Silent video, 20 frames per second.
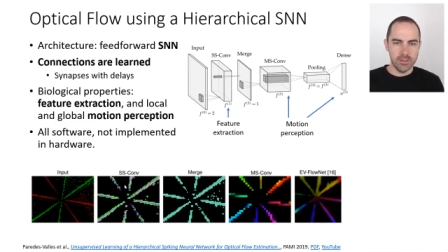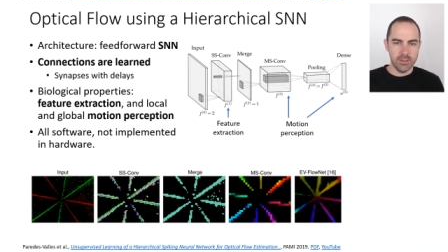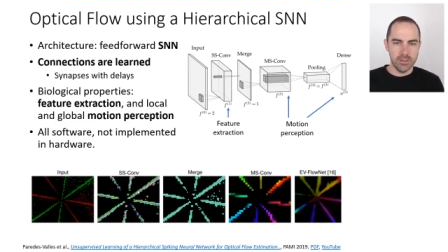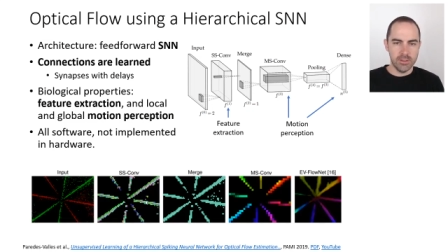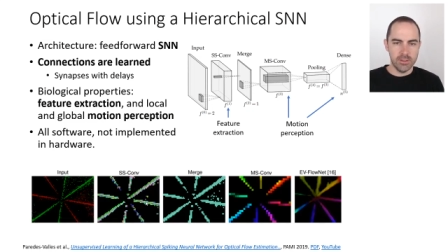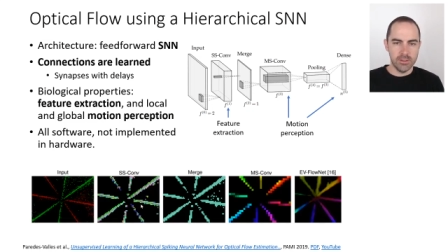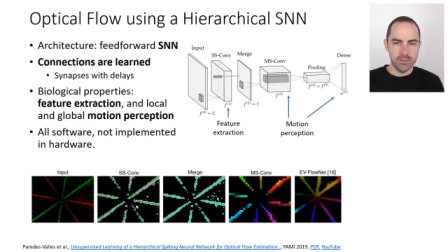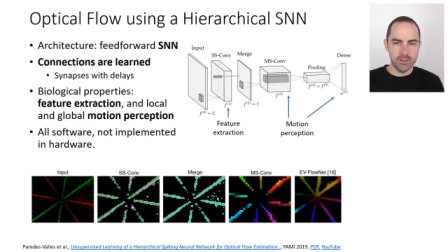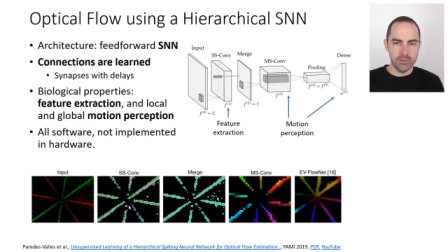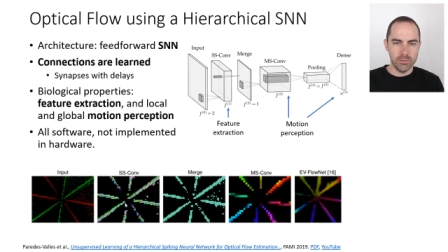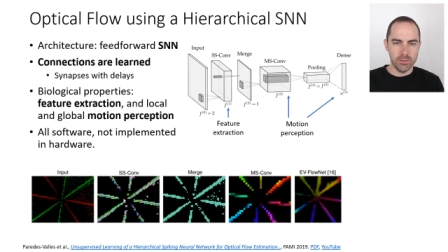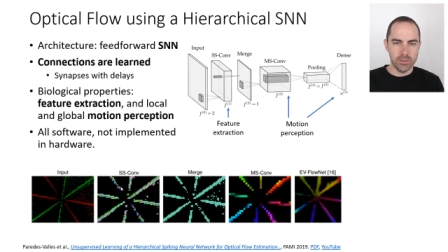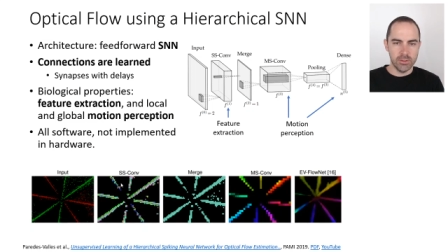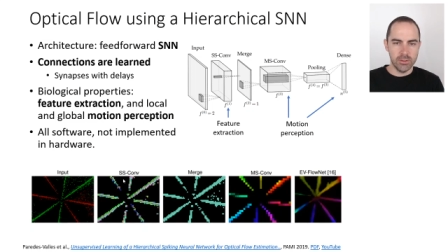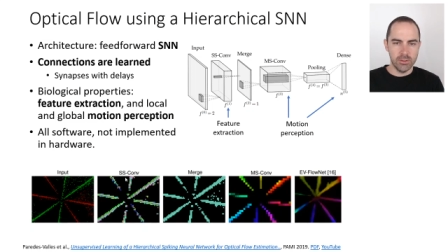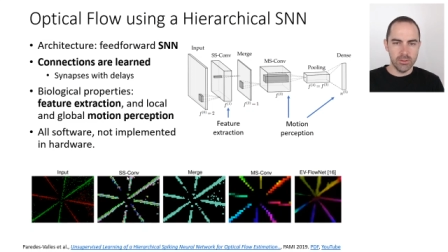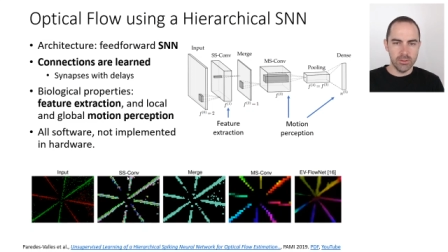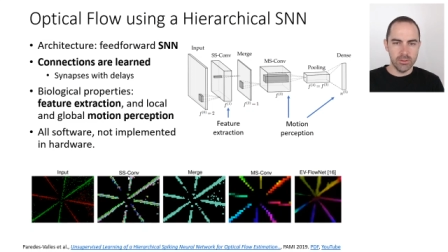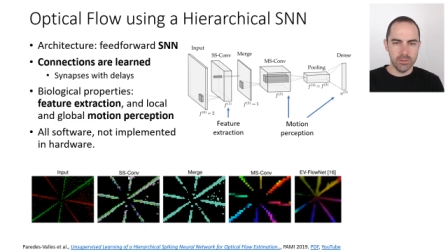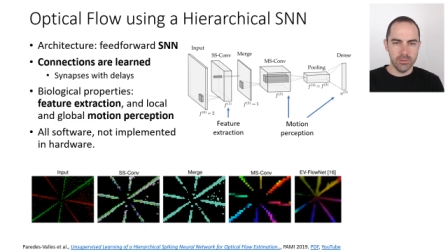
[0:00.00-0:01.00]
this is the
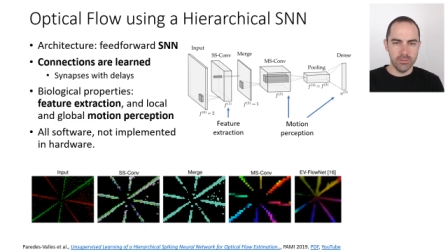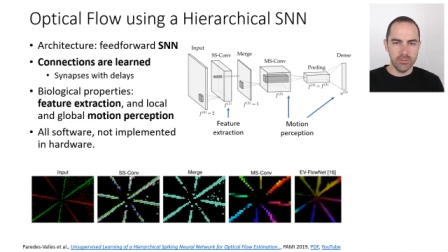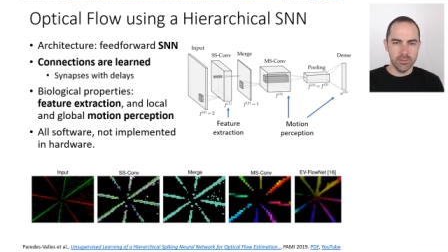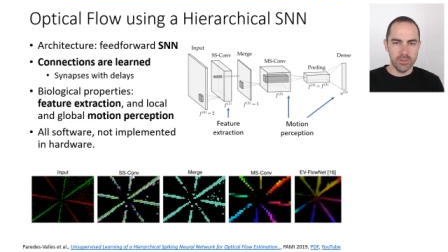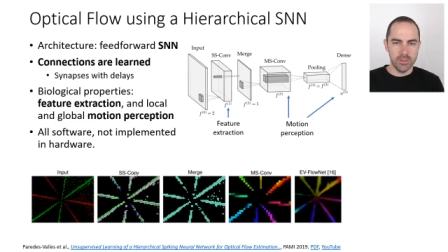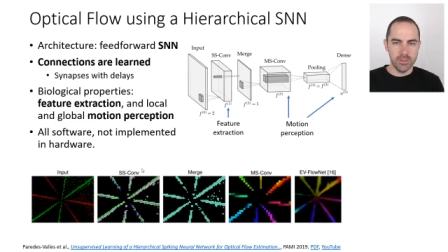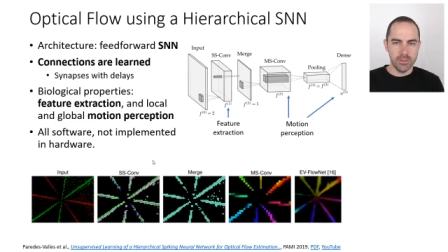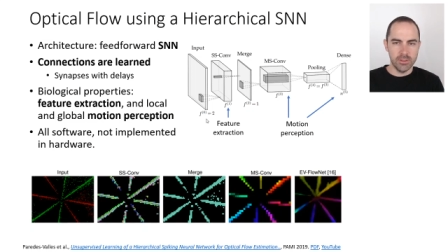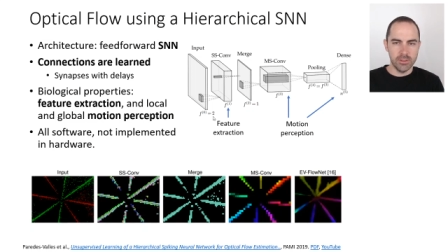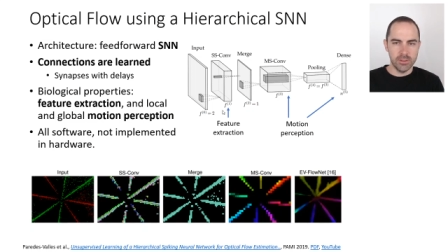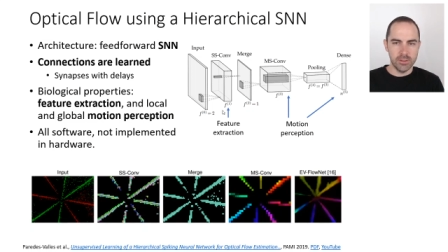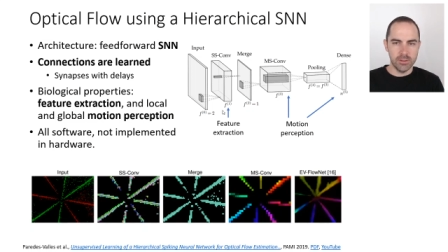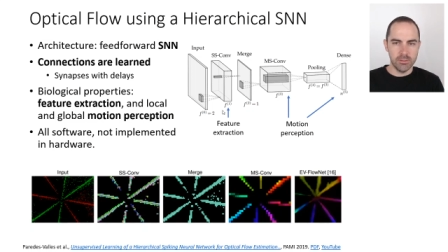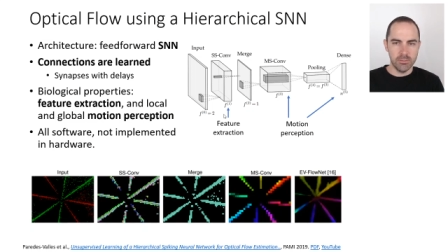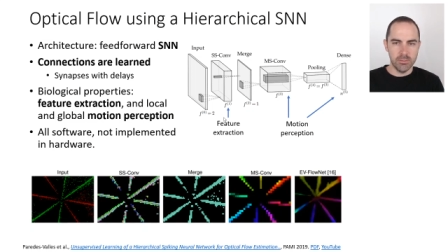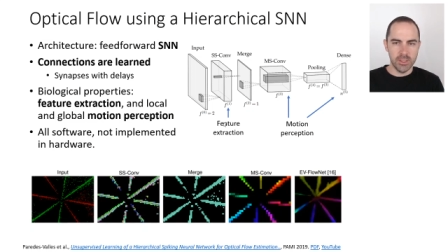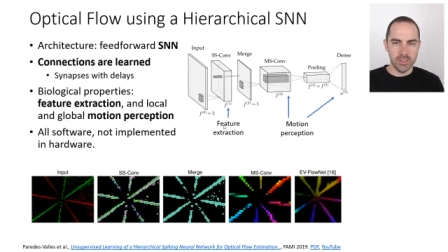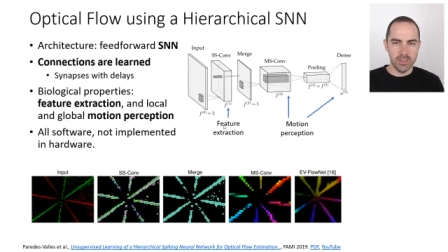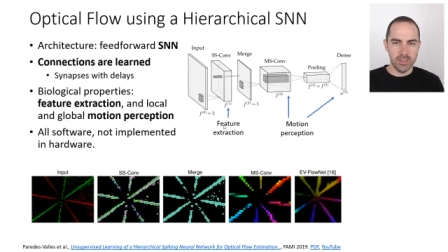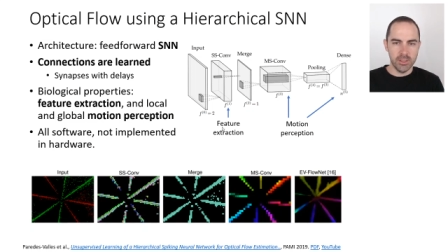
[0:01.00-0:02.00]
result of this
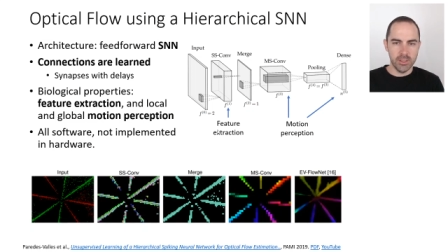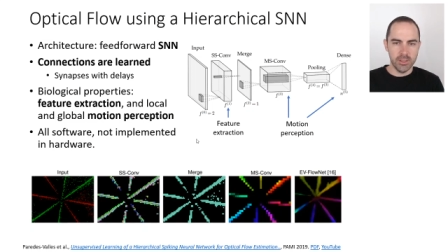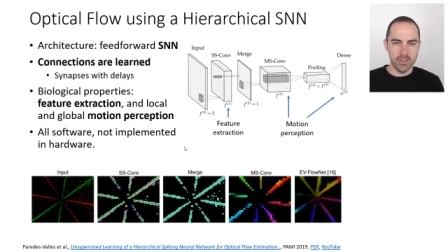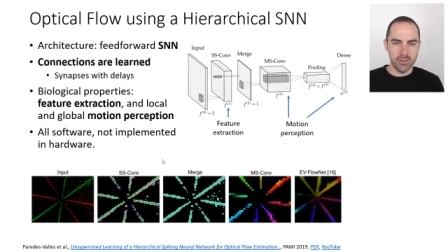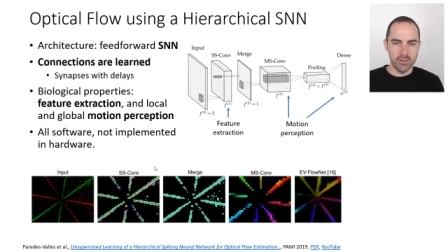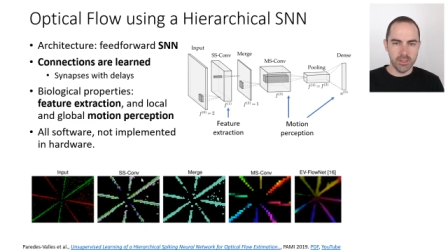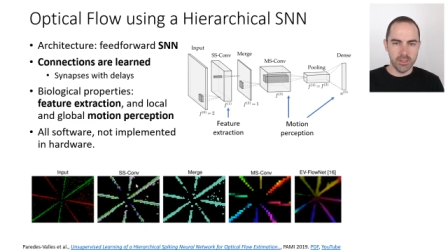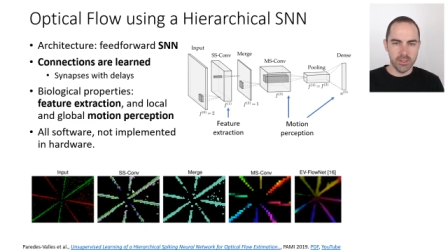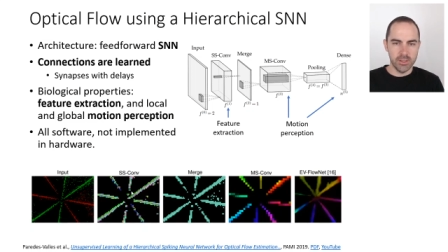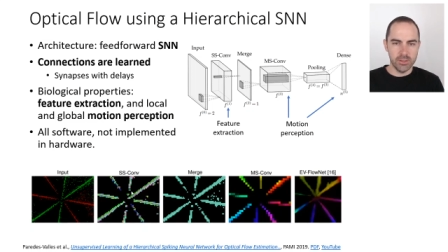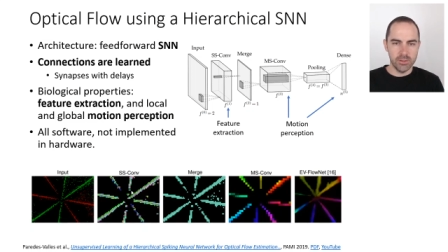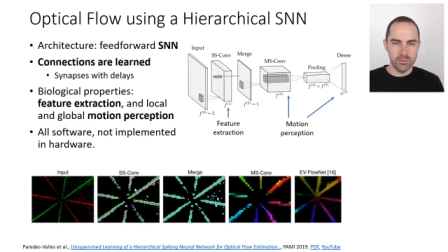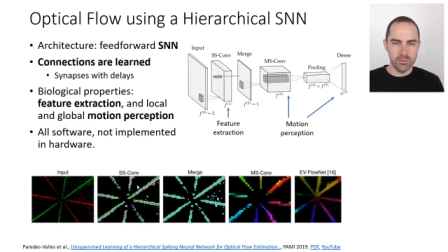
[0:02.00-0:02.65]
middle layer that is